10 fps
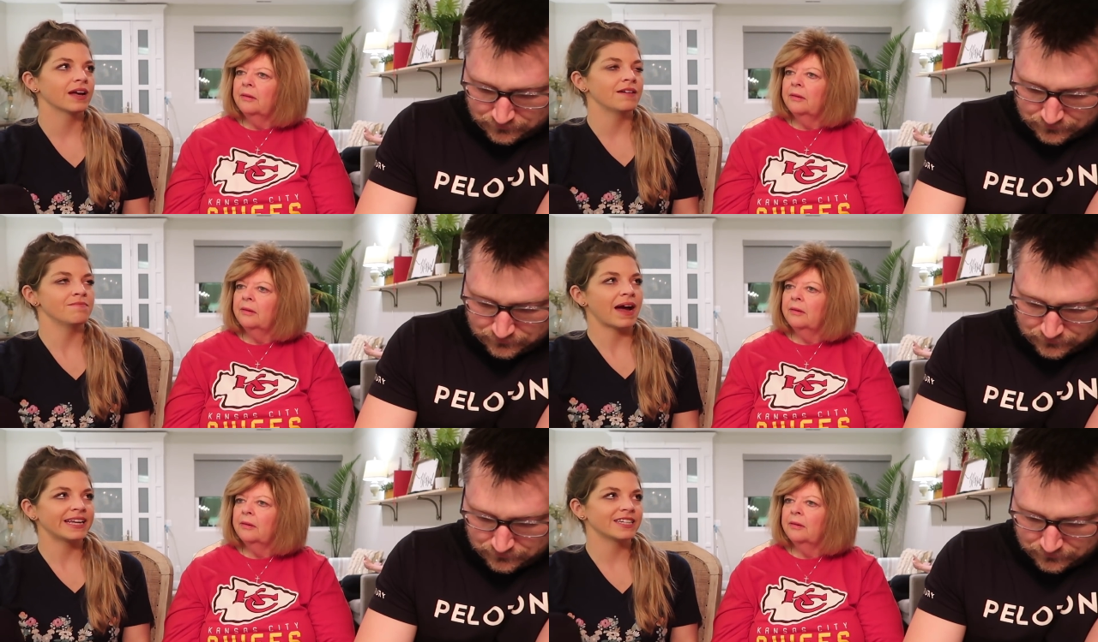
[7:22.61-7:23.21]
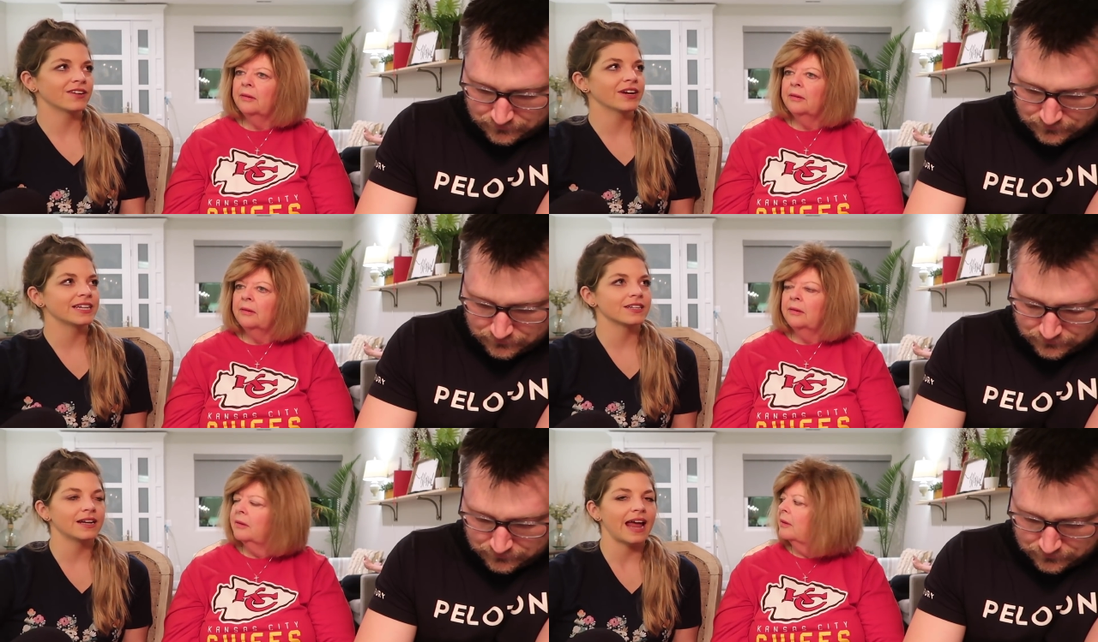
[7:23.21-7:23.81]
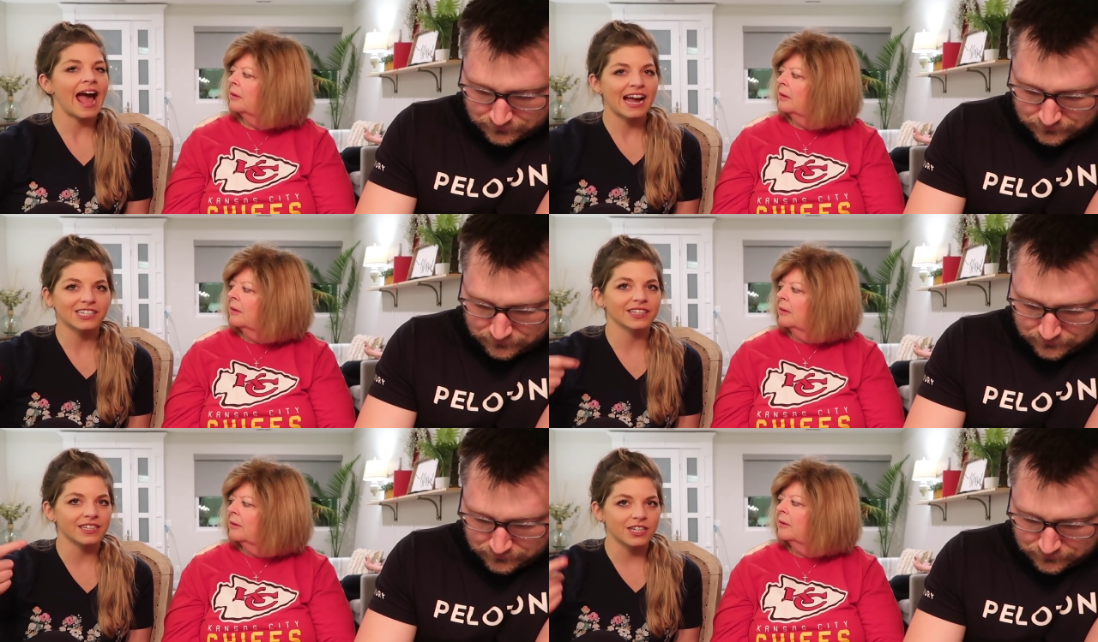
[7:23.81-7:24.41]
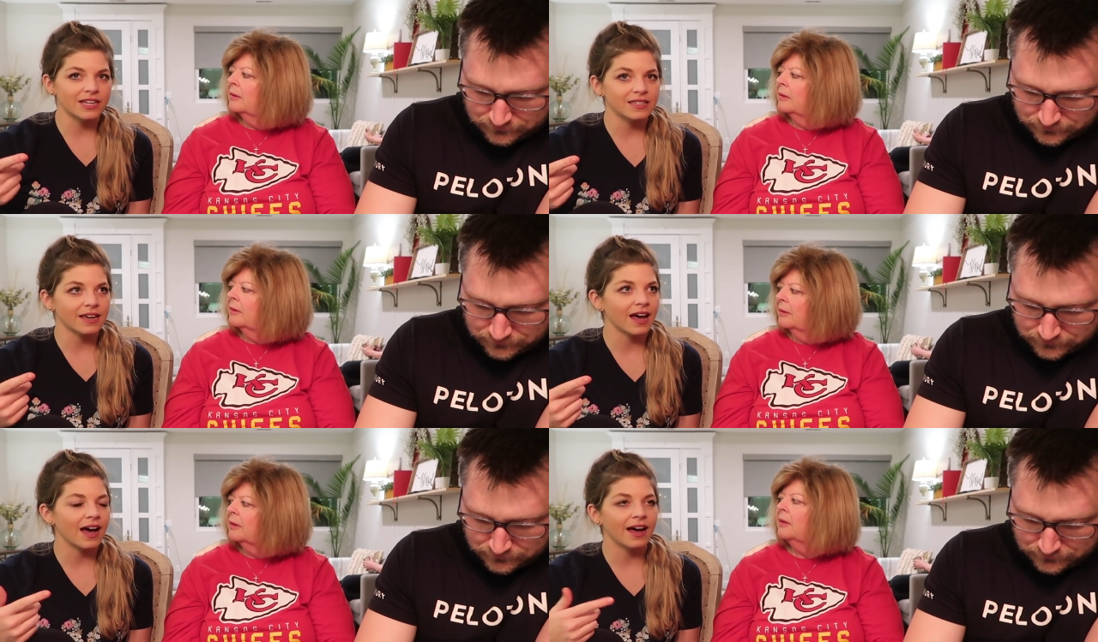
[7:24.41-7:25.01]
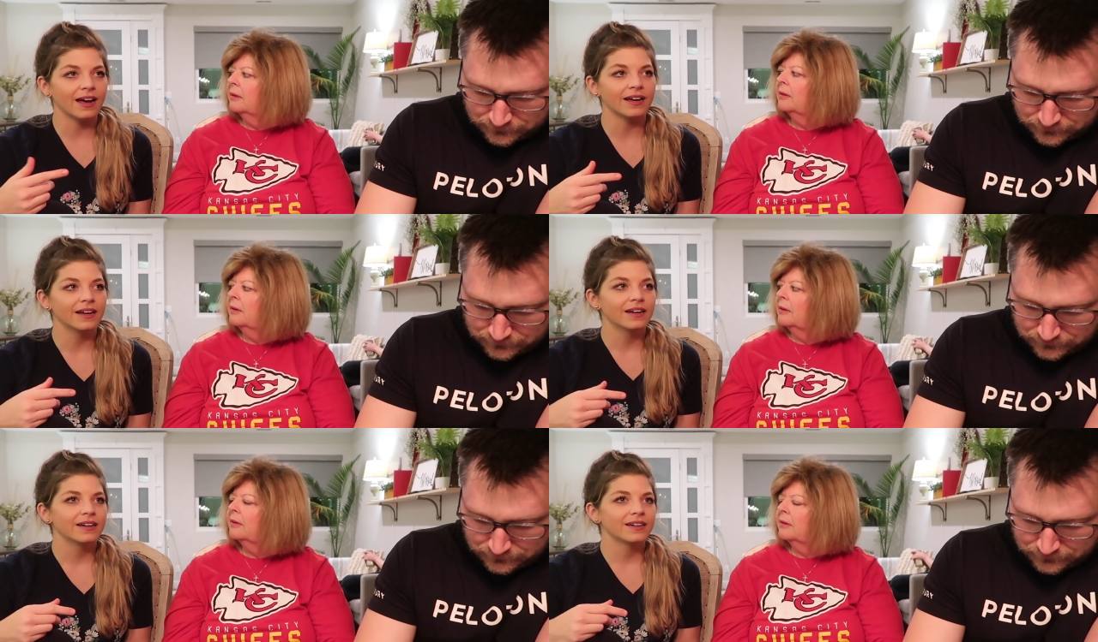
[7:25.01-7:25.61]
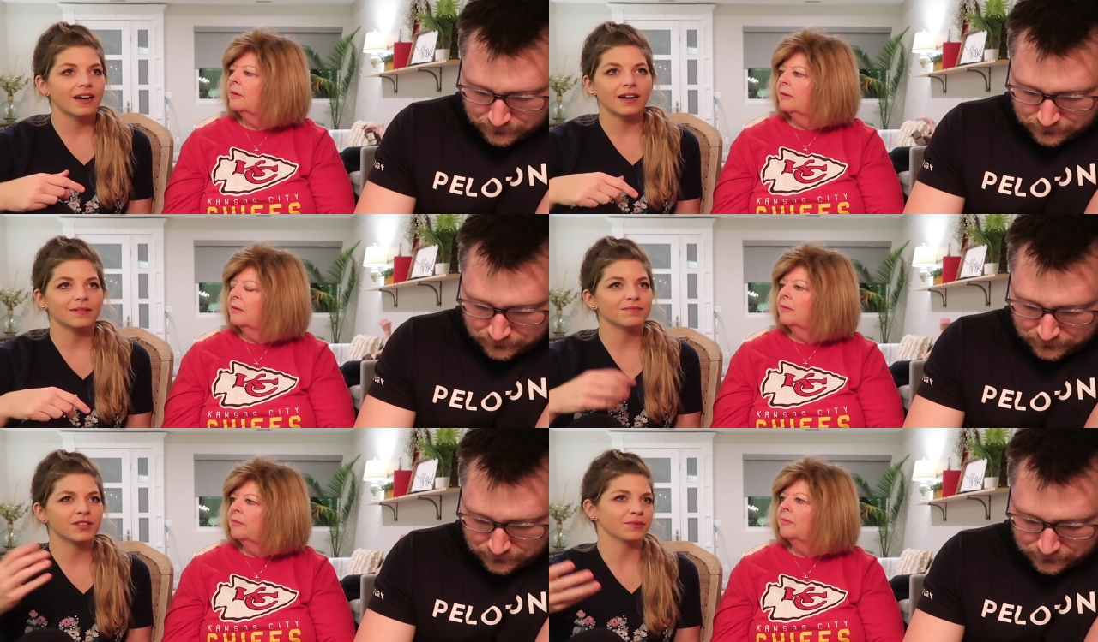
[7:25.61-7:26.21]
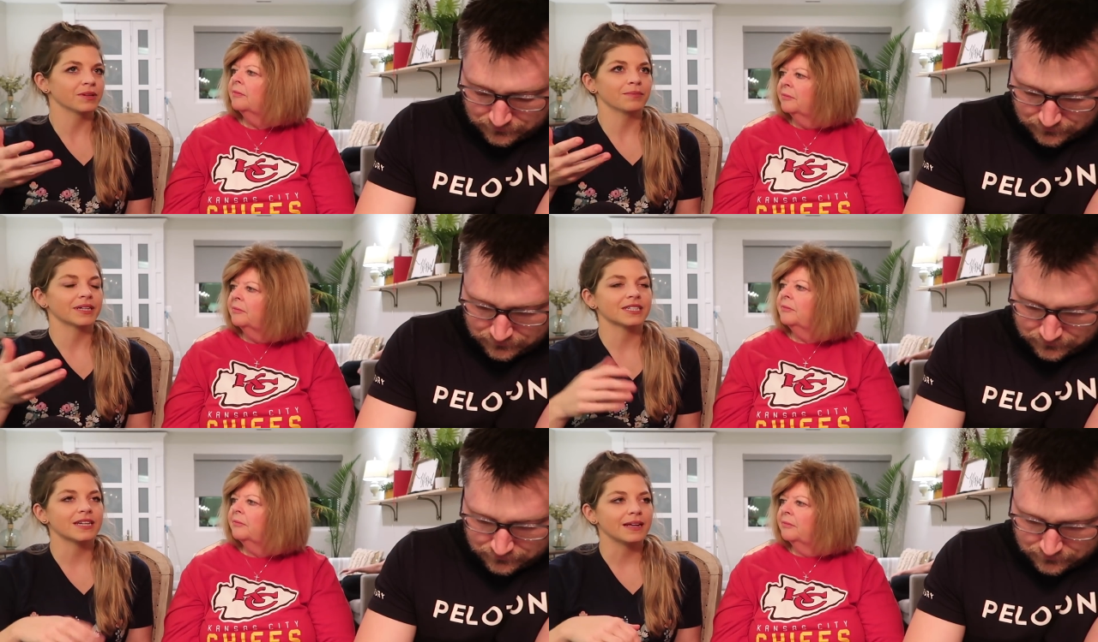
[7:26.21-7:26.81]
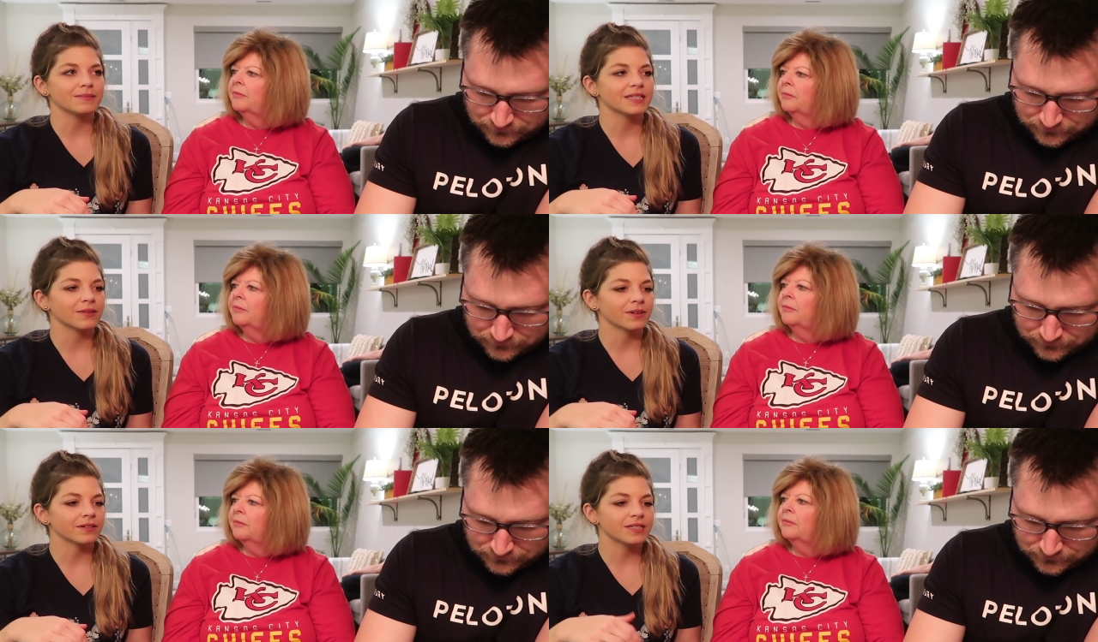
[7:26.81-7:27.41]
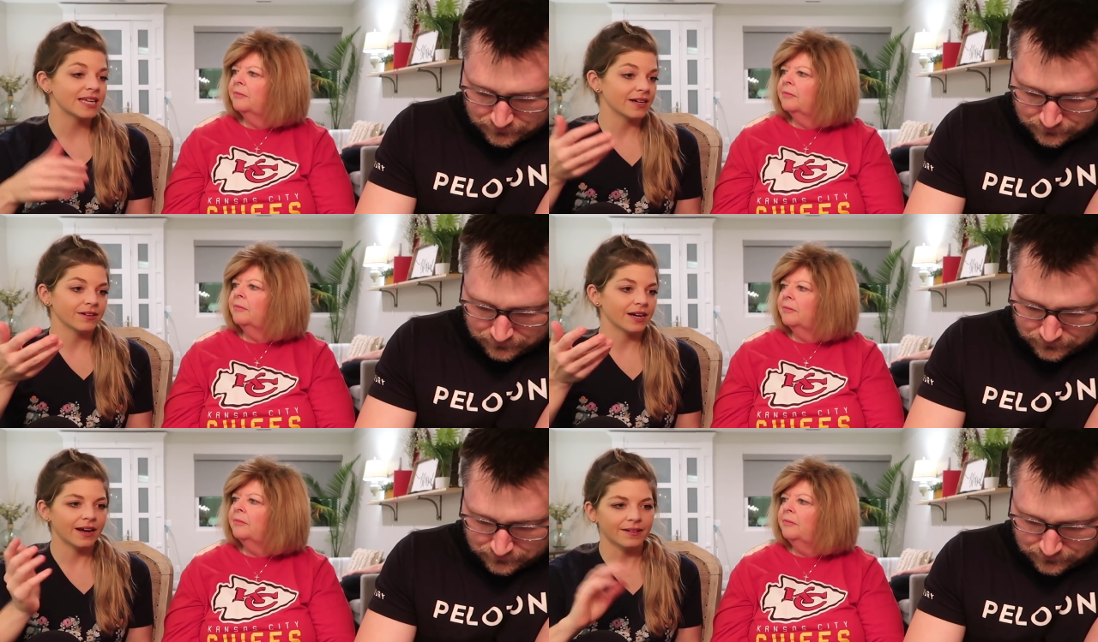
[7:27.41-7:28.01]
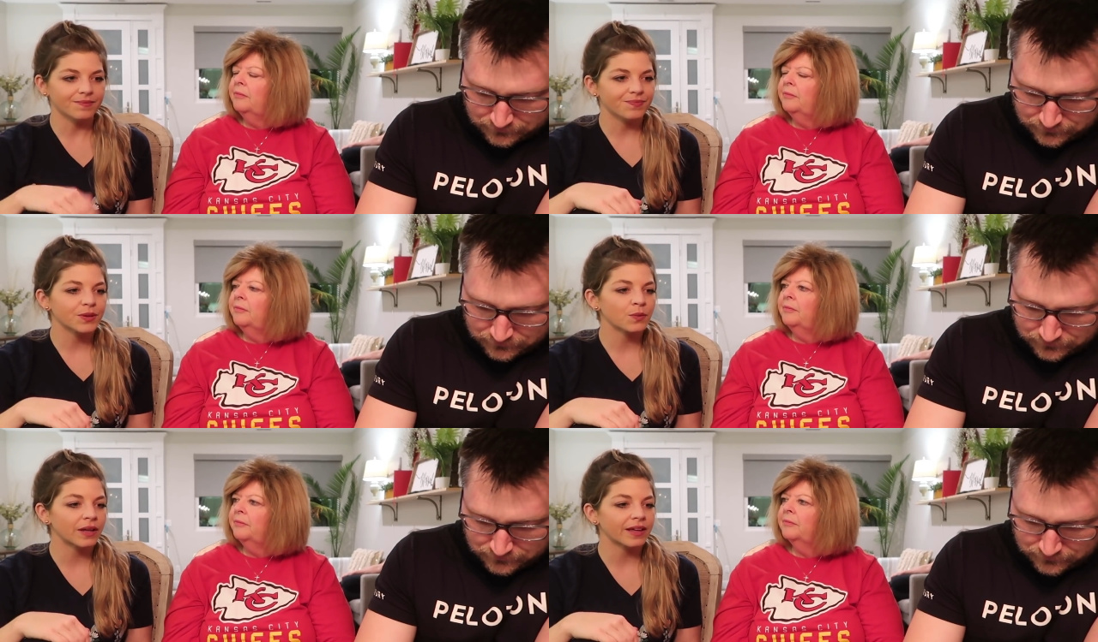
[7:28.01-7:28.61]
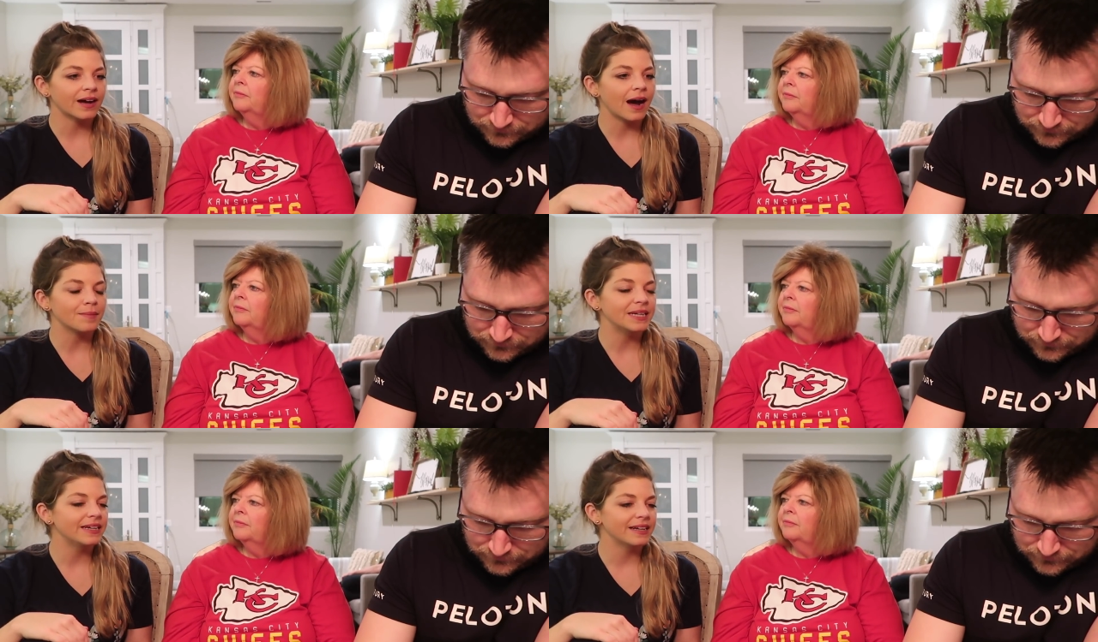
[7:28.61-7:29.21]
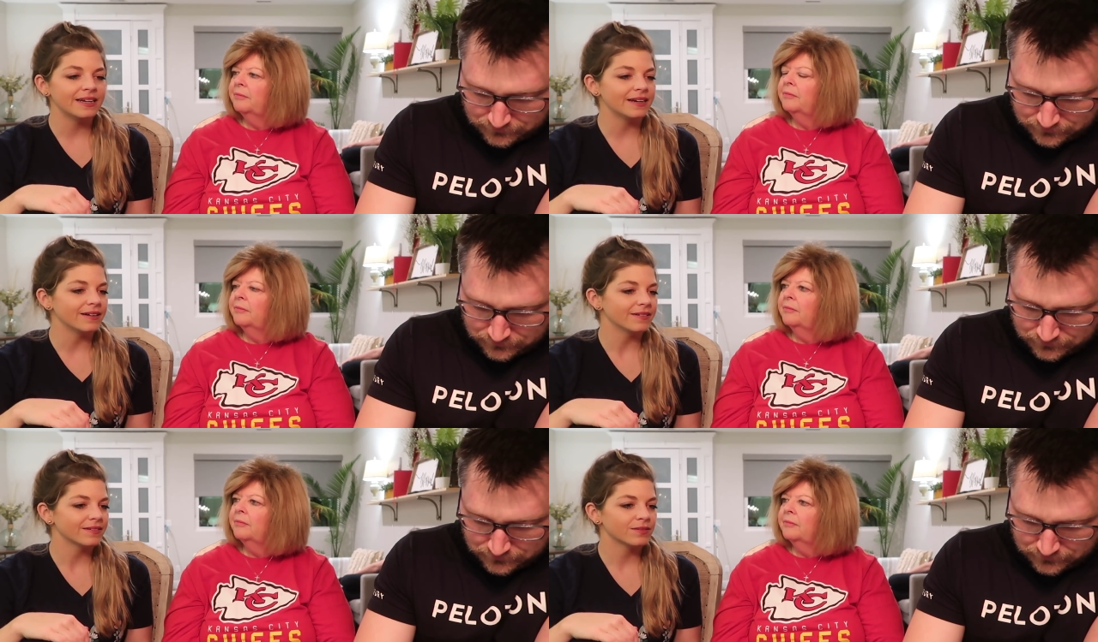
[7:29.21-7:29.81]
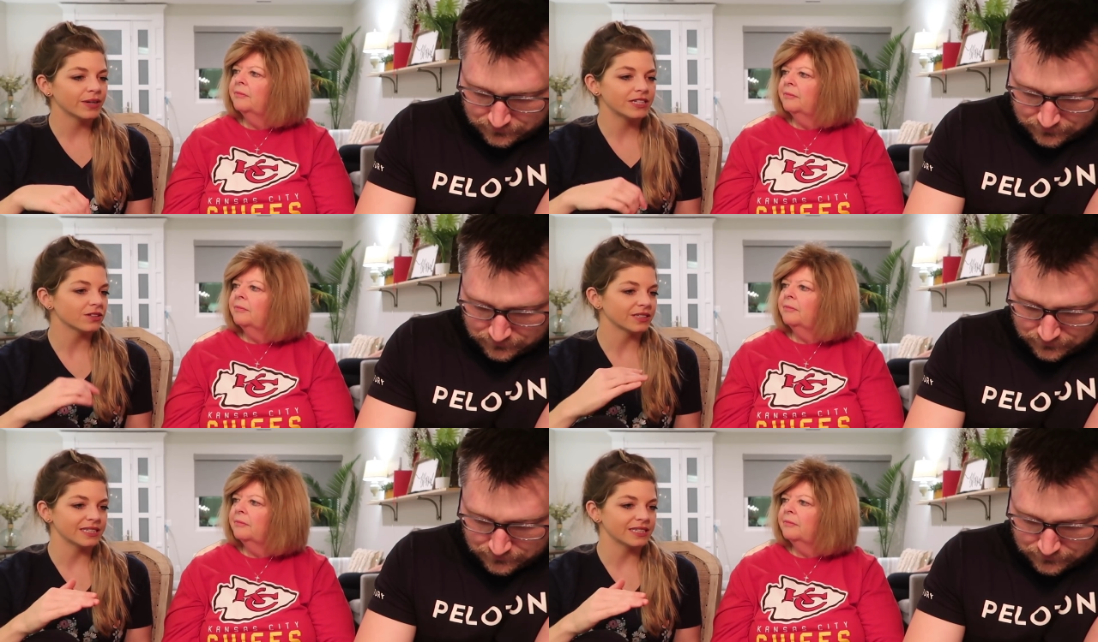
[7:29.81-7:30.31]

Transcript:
Speaker 1: in my generation, Ashley, Jessica, um, there were a bunch of names that were Sarah, mm -hmm. really common, and Rachel